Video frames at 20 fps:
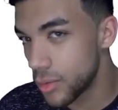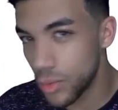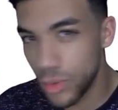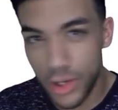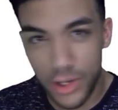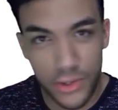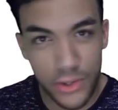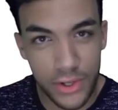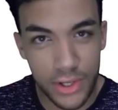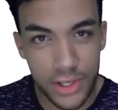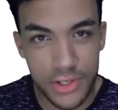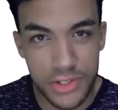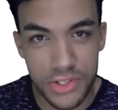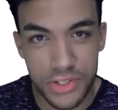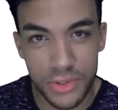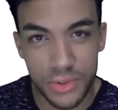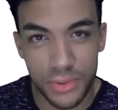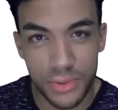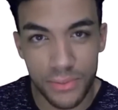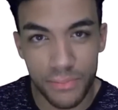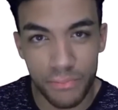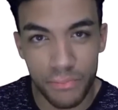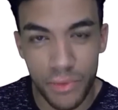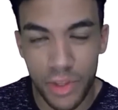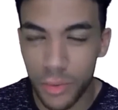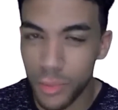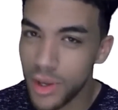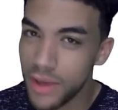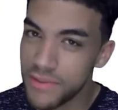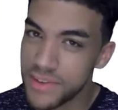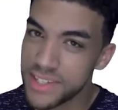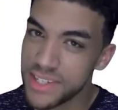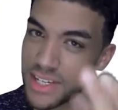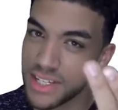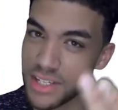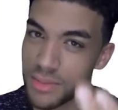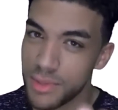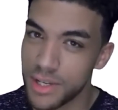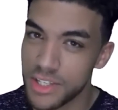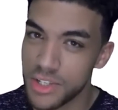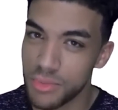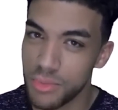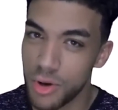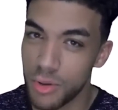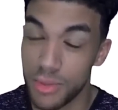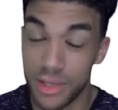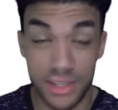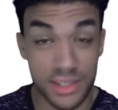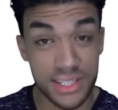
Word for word: where I look at you, and we have a sentimental moment.